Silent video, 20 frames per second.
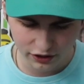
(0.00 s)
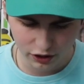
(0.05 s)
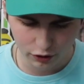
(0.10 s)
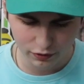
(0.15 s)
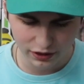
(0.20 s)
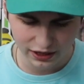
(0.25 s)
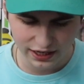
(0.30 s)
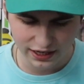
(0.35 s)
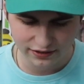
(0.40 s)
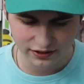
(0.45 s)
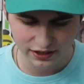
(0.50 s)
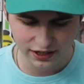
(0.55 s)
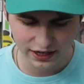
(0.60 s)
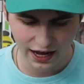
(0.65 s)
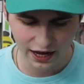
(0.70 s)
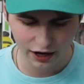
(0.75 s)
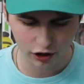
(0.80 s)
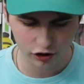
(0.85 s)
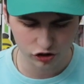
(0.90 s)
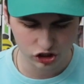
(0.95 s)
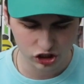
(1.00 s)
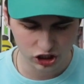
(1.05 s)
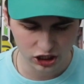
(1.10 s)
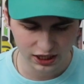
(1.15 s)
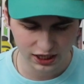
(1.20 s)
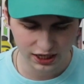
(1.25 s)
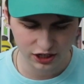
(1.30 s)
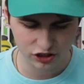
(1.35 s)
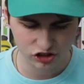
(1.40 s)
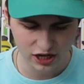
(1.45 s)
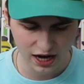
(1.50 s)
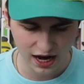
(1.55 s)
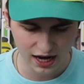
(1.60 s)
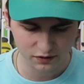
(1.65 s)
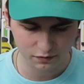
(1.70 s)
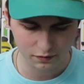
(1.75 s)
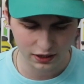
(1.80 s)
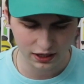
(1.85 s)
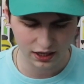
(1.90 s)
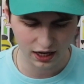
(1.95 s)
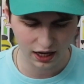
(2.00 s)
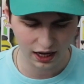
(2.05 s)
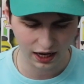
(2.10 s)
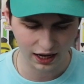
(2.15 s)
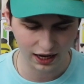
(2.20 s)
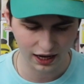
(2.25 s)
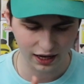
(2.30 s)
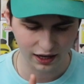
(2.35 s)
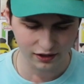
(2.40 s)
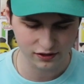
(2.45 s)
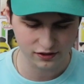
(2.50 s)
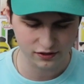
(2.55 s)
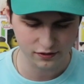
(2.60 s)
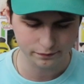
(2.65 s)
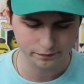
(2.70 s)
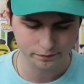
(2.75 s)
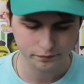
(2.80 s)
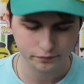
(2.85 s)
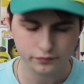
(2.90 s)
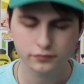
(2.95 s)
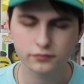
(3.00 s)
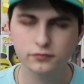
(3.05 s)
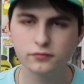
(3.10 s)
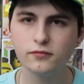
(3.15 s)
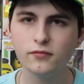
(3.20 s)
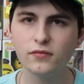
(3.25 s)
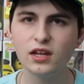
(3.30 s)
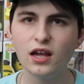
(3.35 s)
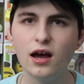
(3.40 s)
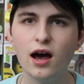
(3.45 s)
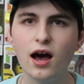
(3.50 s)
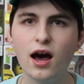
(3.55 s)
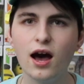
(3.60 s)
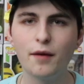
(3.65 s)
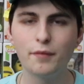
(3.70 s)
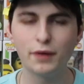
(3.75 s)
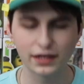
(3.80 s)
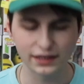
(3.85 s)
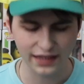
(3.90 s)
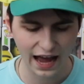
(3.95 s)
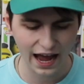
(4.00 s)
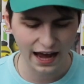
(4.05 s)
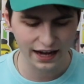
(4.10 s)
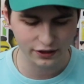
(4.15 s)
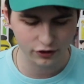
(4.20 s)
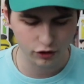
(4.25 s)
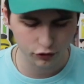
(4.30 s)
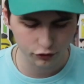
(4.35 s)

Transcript: that are really easy to get are Genie, Jasmine, and um, Aladdin.